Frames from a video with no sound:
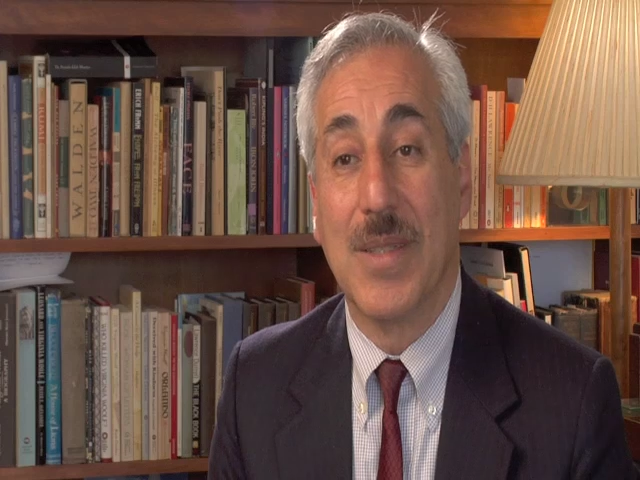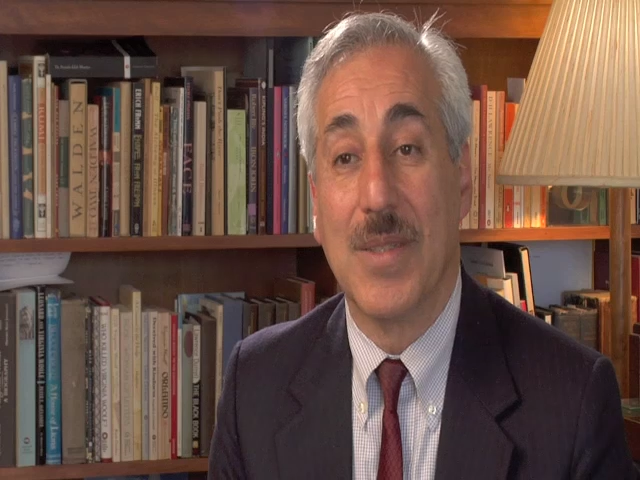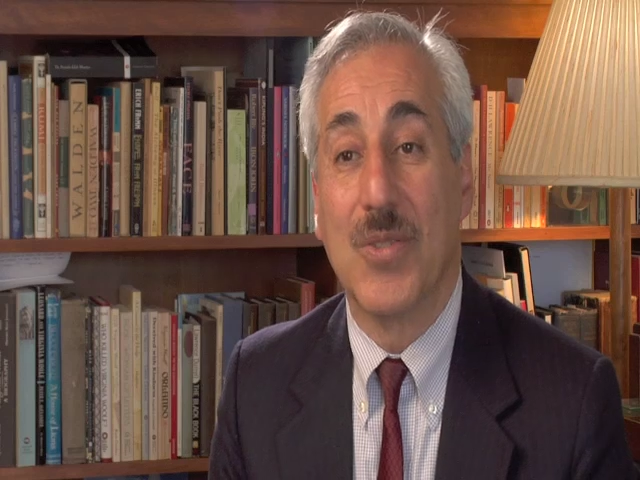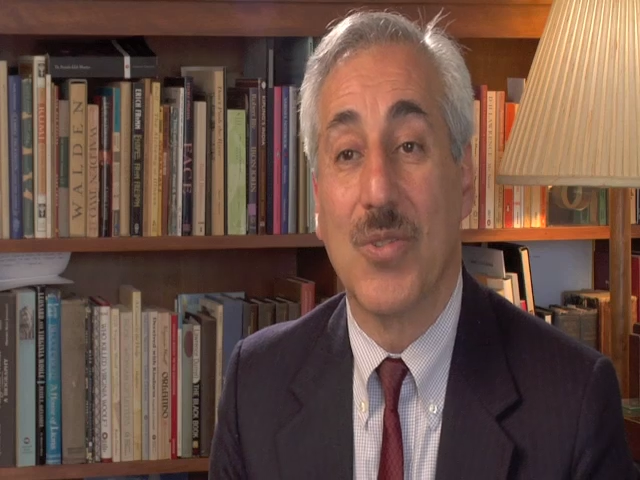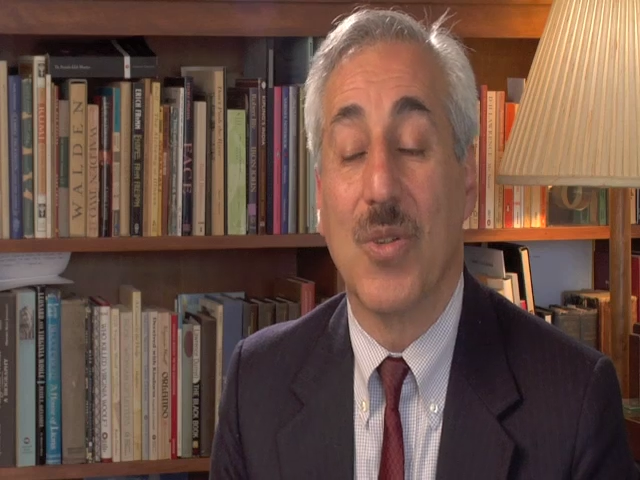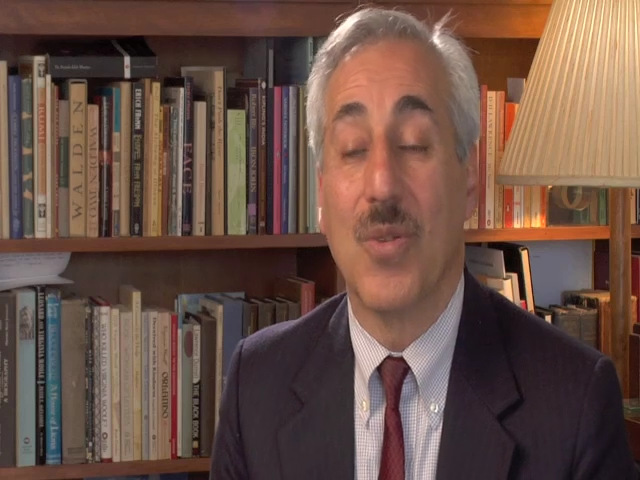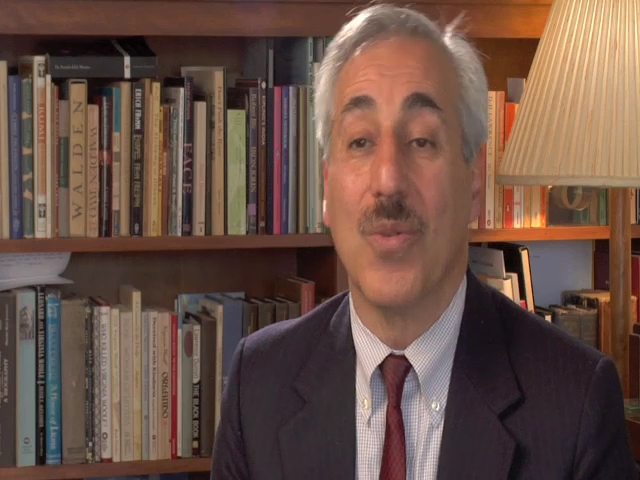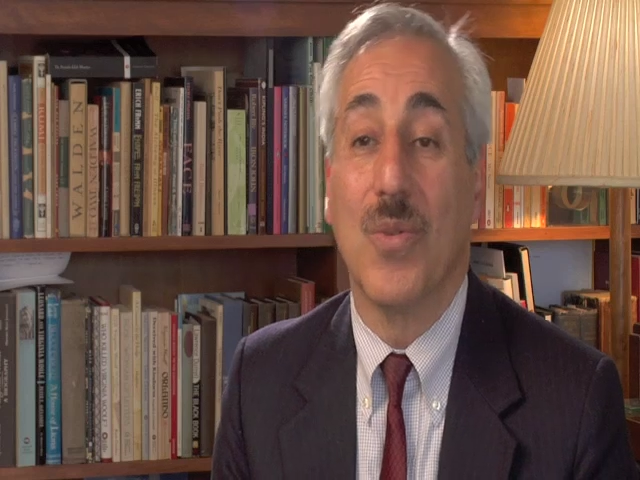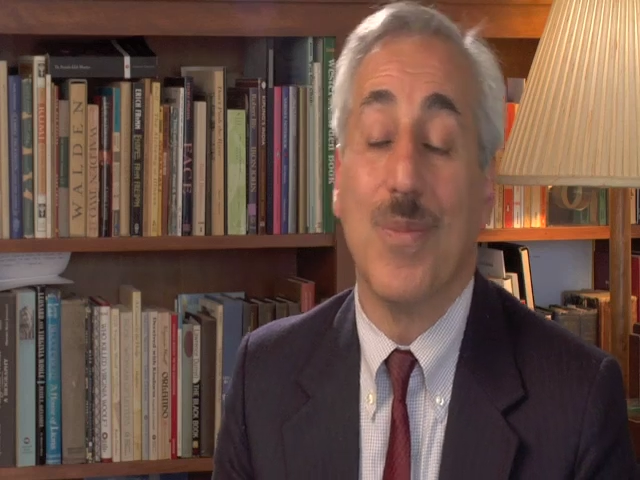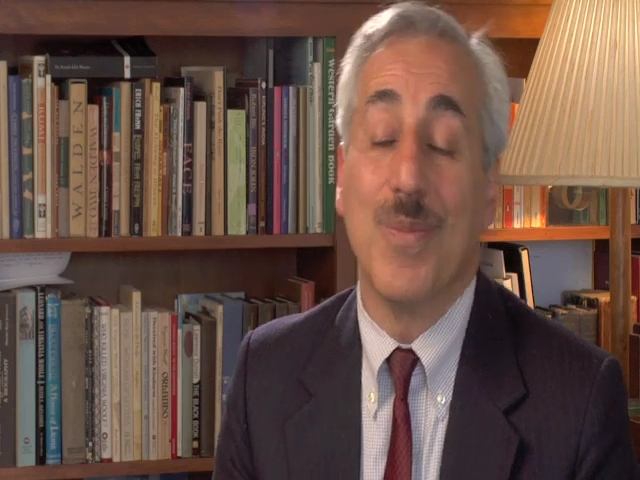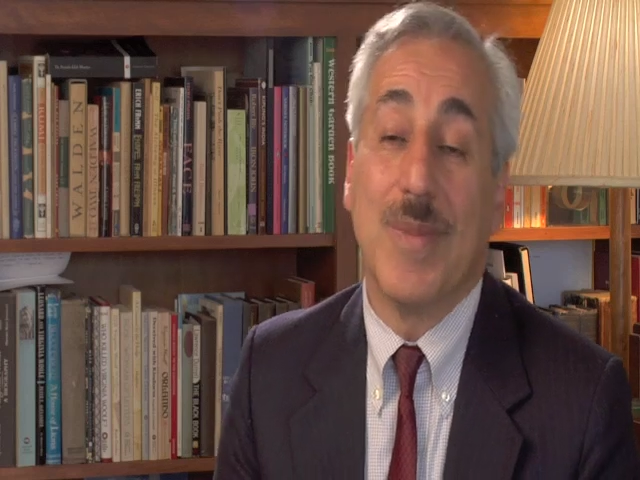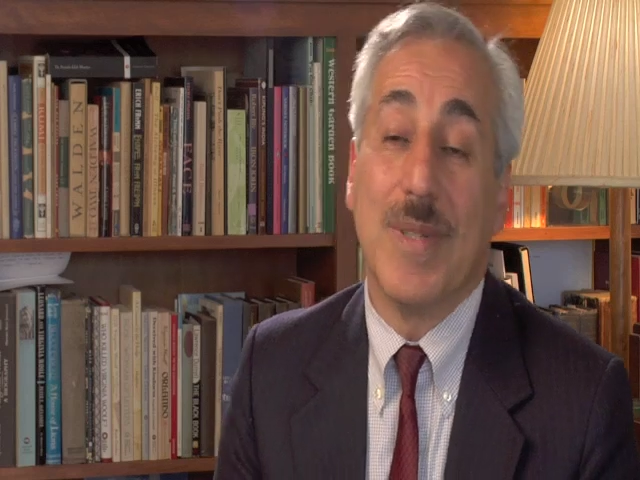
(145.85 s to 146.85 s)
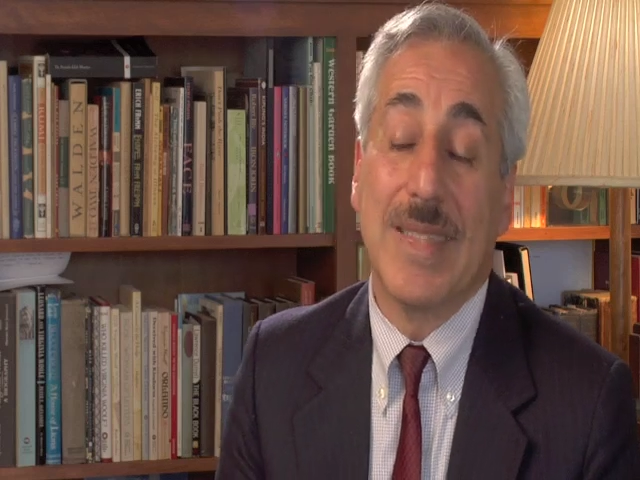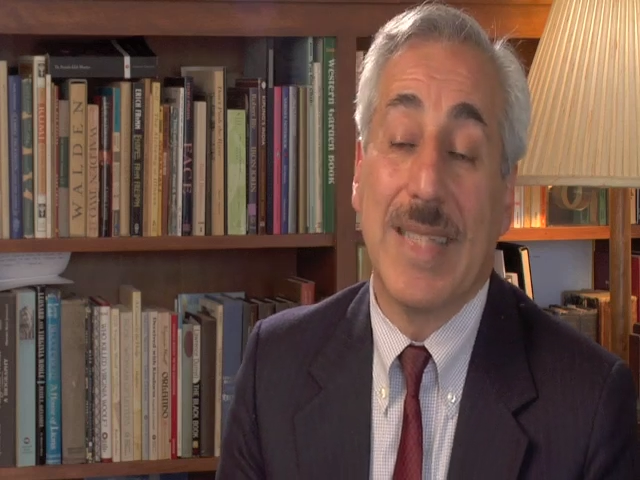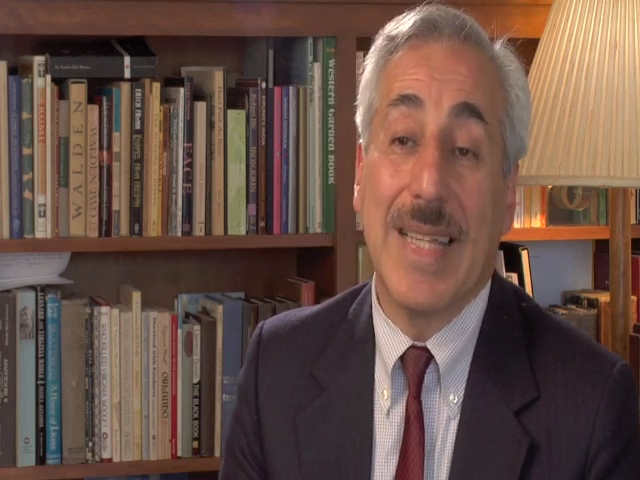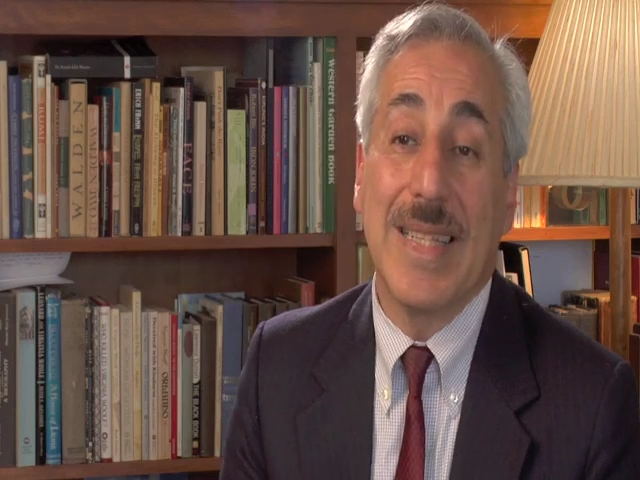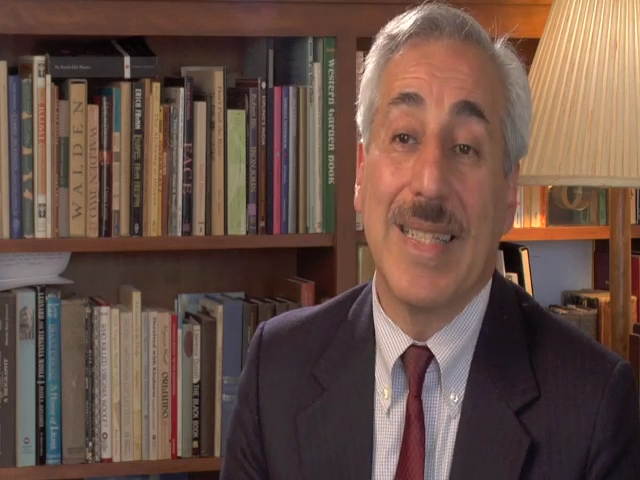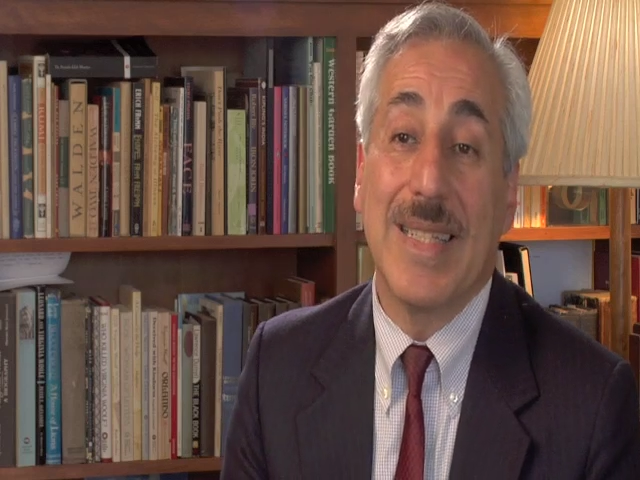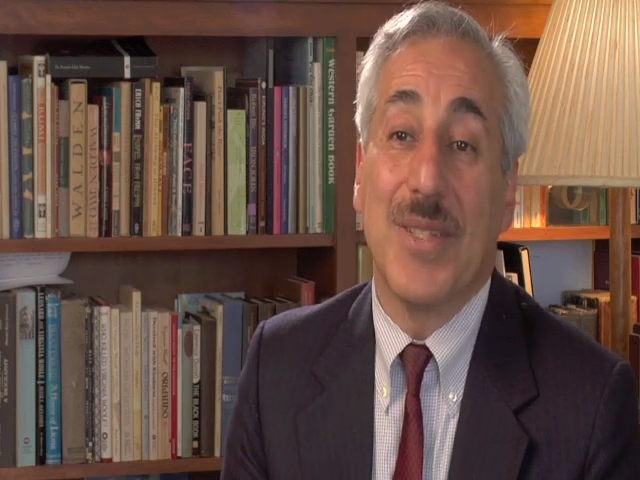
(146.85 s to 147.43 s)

So sadly,